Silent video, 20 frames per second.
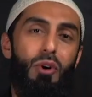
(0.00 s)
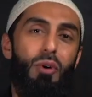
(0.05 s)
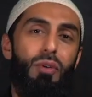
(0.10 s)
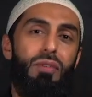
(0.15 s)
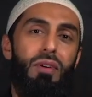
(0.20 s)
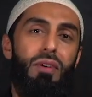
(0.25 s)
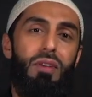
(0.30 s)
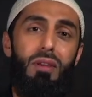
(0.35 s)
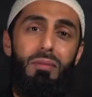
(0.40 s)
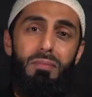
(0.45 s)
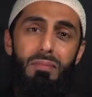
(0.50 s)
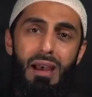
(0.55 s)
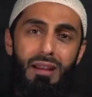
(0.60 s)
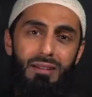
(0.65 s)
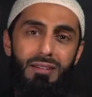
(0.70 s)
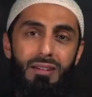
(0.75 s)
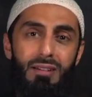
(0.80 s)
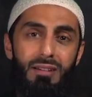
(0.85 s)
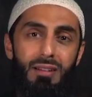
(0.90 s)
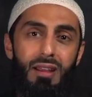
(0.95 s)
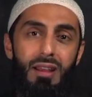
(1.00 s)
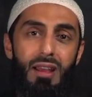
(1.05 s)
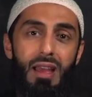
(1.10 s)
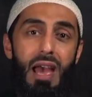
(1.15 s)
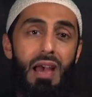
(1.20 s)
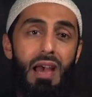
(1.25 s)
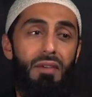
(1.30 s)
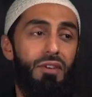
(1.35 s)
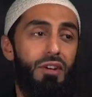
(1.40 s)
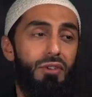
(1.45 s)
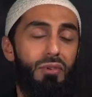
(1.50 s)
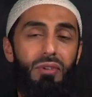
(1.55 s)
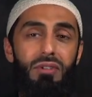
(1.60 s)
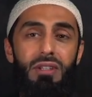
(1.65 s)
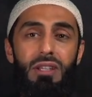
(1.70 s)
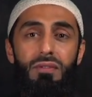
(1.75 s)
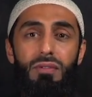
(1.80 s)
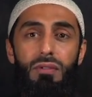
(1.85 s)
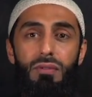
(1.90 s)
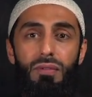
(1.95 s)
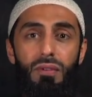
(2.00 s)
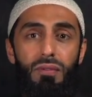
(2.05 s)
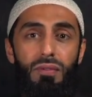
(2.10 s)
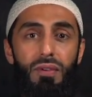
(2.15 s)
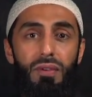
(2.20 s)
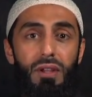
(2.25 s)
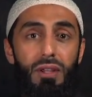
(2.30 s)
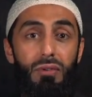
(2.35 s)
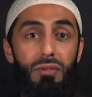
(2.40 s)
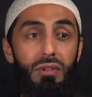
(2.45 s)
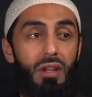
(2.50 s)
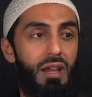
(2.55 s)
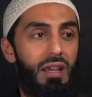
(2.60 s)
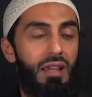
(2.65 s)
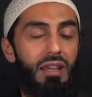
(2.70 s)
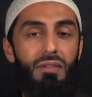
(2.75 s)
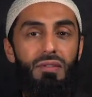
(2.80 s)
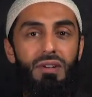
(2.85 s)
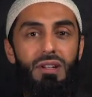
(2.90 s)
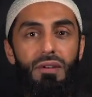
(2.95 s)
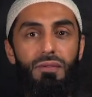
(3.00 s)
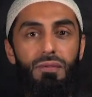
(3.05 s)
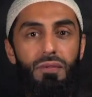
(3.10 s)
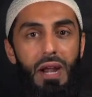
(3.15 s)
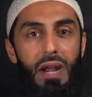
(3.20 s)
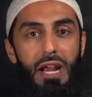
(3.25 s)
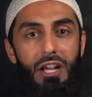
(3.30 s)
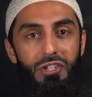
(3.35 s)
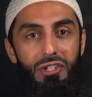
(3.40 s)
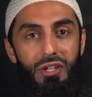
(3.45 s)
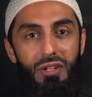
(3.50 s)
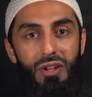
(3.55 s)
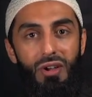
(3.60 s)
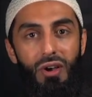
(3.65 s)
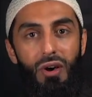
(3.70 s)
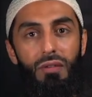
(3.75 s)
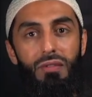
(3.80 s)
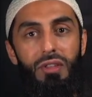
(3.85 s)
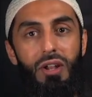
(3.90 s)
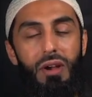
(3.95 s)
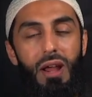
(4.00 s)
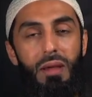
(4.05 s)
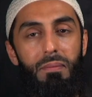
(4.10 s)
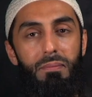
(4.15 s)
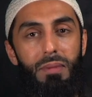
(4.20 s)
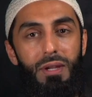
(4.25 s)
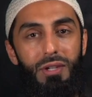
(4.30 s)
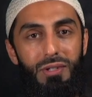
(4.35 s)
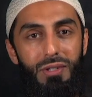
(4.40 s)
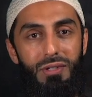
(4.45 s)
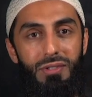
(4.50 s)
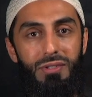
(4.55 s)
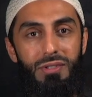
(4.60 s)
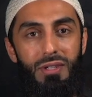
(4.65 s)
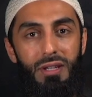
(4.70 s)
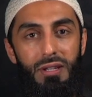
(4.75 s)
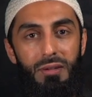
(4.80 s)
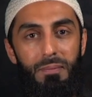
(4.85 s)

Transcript: over the baton, having not even fulfilled even a fraction of their ambitions.